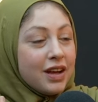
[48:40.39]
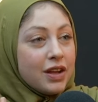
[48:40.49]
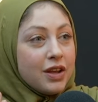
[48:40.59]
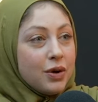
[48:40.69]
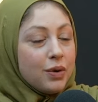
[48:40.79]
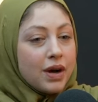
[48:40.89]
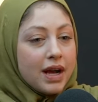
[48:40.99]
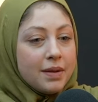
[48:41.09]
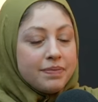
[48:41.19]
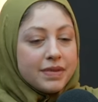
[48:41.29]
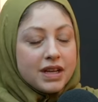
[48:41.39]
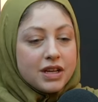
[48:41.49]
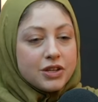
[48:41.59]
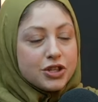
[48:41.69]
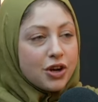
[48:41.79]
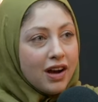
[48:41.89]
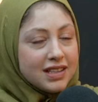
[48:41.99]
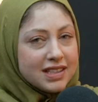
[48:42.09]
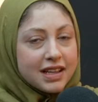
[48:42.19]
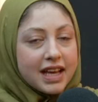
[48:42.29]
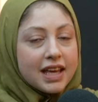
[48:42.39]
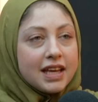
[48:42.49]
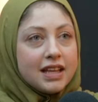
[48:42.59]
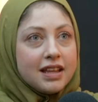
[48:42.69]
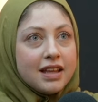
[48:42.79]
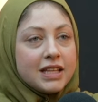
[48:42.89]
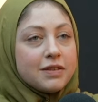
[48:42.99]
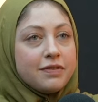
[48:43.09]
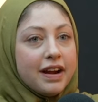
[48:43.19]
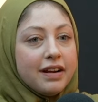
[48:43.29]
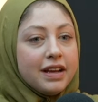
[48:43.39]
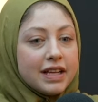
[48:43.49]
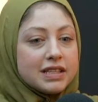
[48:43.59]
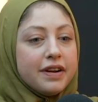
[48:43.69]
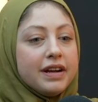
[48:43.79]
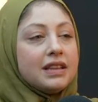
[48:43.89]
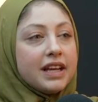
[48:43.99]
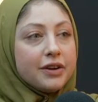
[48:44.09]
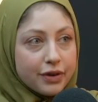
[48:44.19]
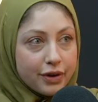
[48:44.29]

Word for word: you know, um, shot like it's very it's very literal.